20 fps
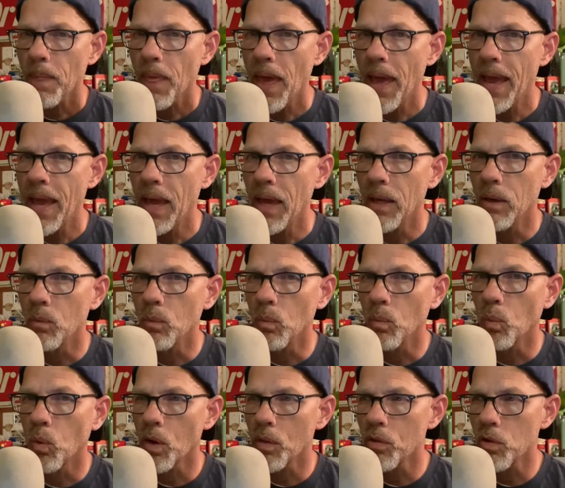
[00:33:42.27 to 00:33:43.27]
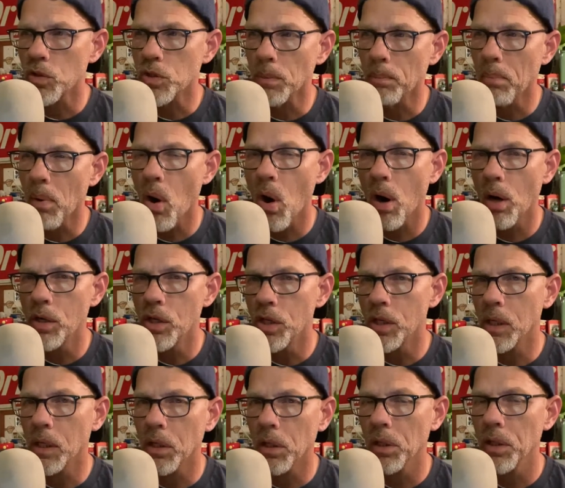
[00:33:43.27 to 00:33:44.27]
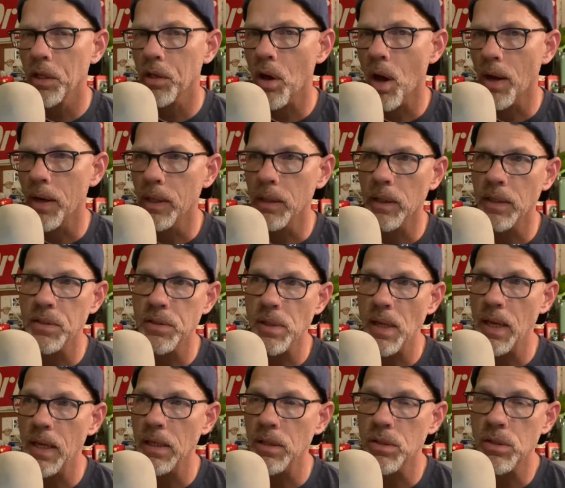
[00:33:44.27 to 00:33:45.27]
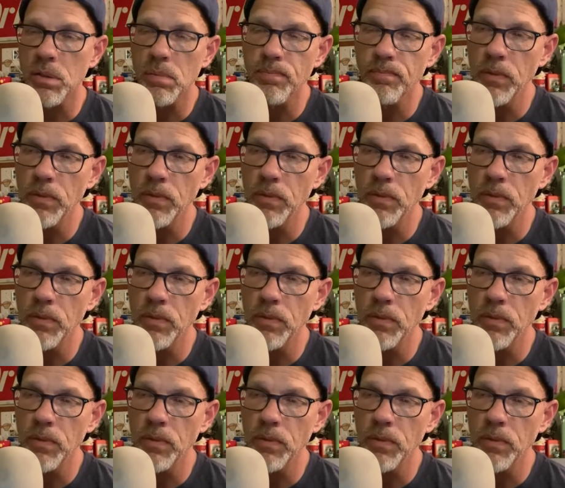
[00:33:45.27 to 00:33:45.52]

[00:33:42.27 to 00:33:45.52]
and where there's a bar you can click on it and let's say it's